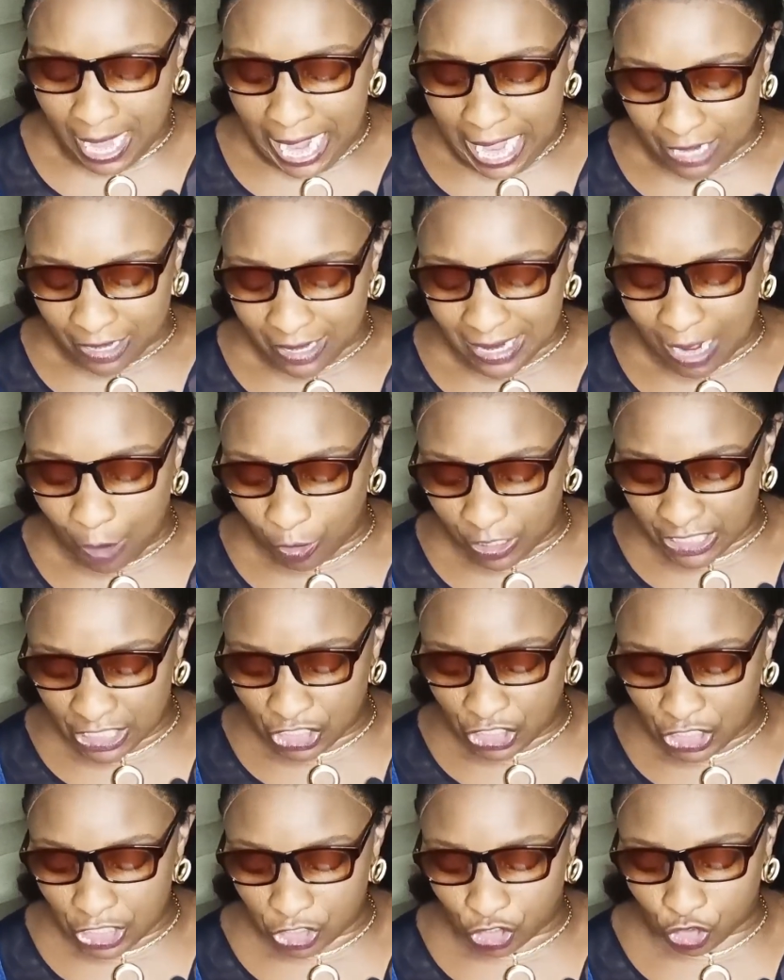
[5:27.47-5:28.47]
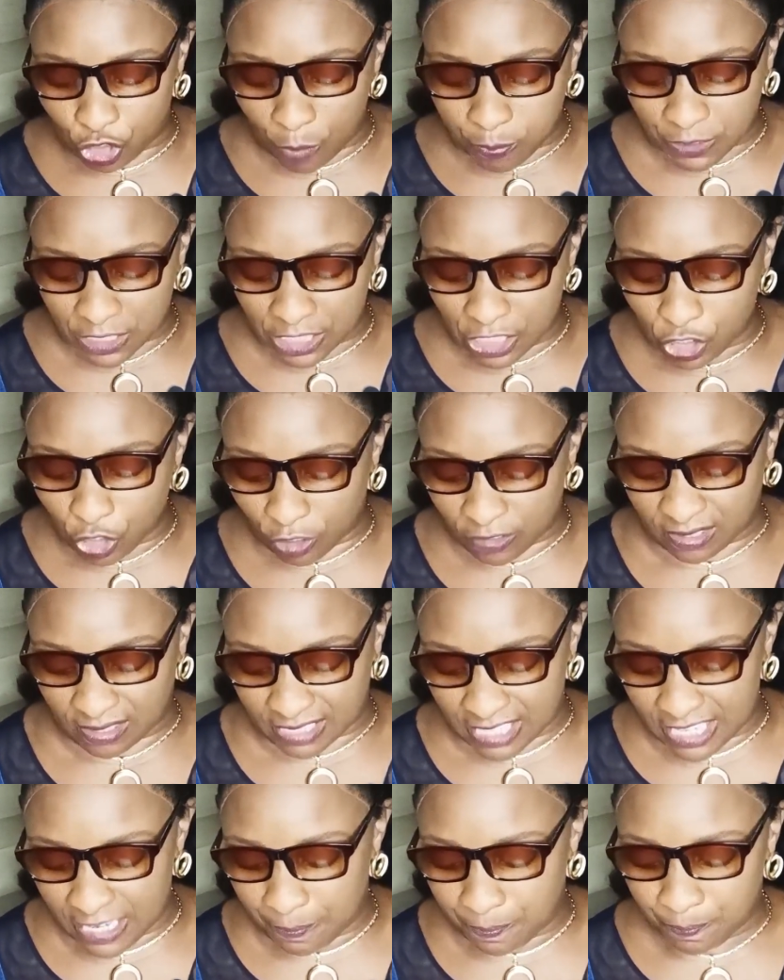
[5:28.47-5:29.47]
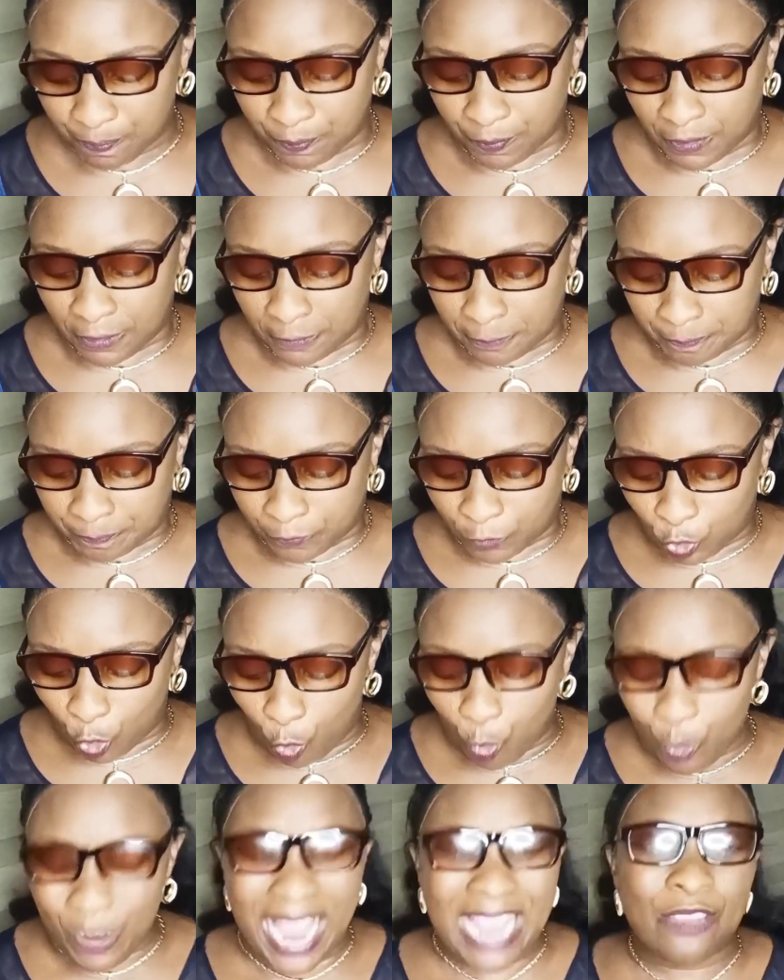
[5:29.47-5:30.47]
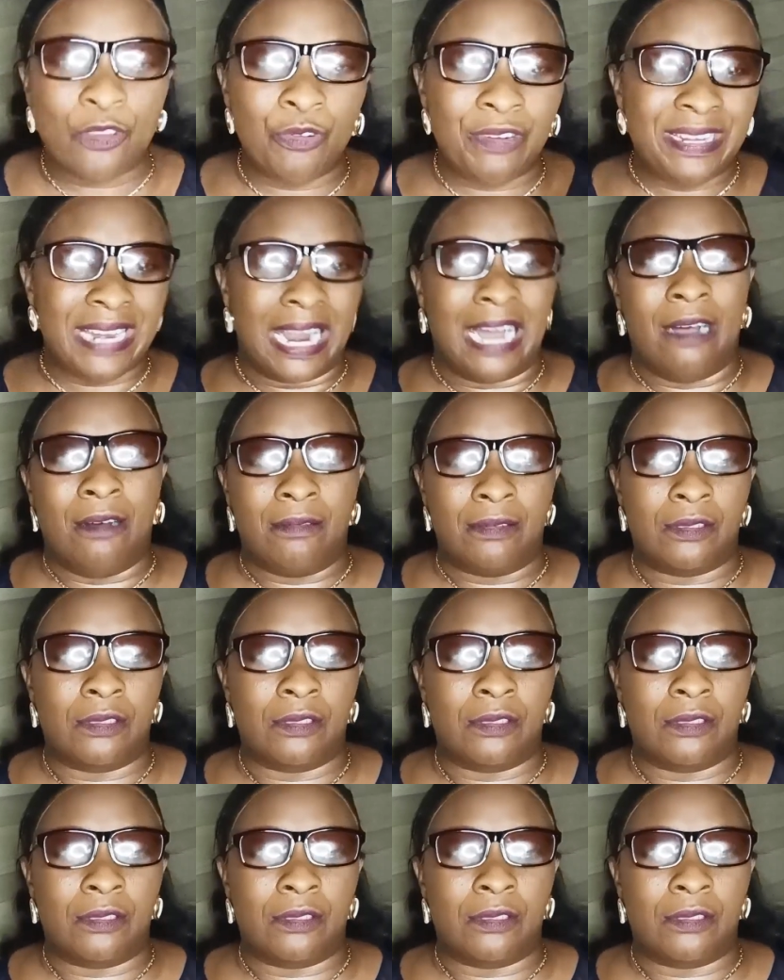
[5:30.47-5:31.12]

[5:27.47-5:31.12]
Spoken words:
Another one is disrupting your sleep to wear you down.